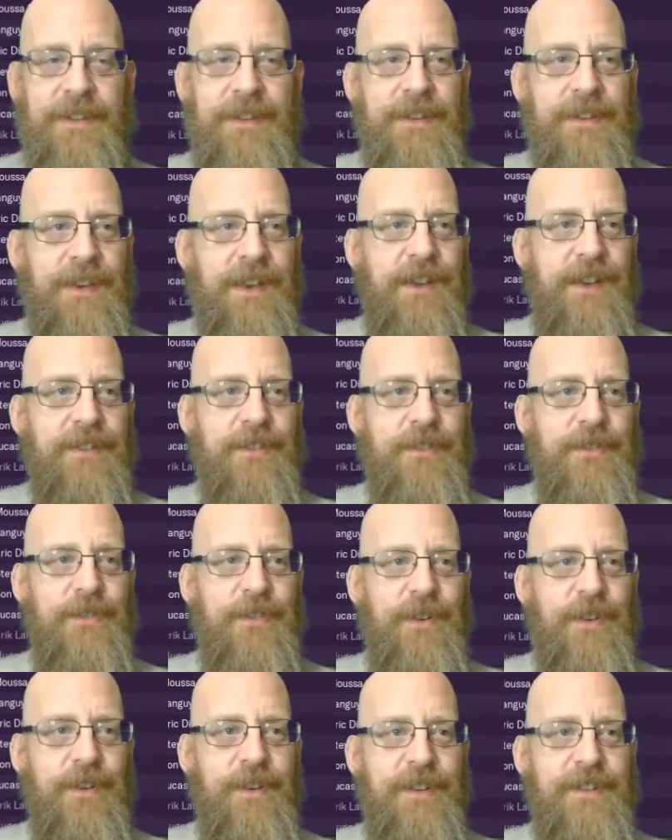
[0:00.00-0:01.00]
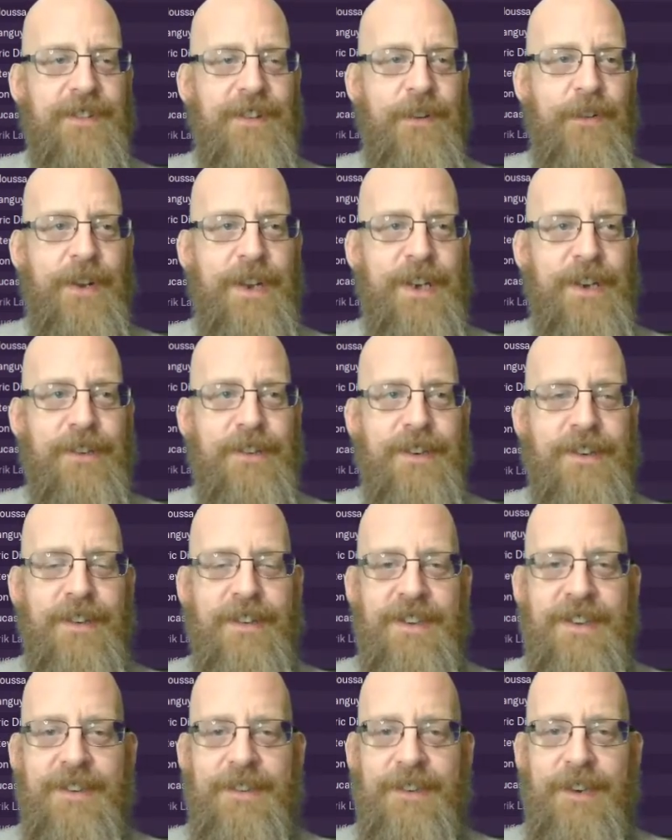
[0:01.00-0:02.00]
Arsenal's got a throw in on the
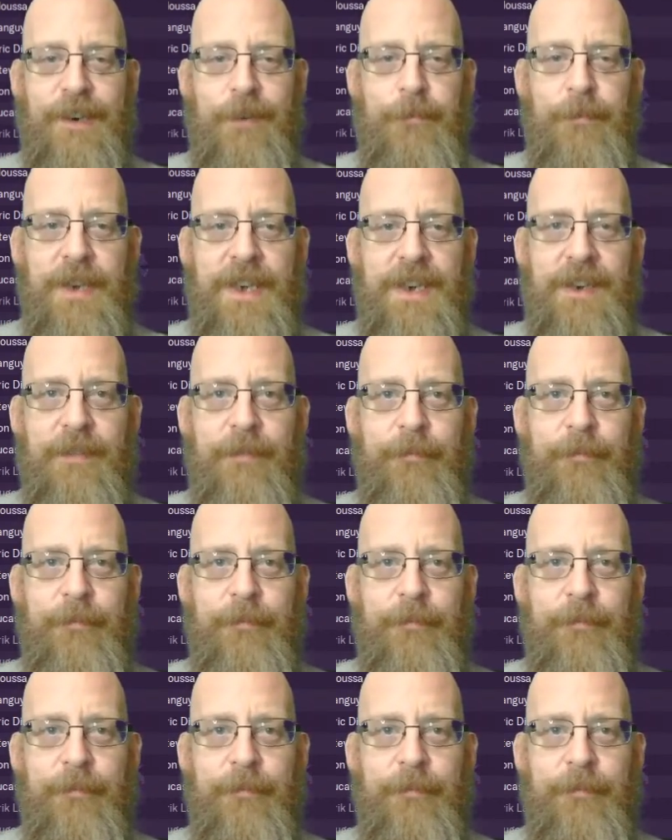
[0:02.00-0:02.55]
92nd minute.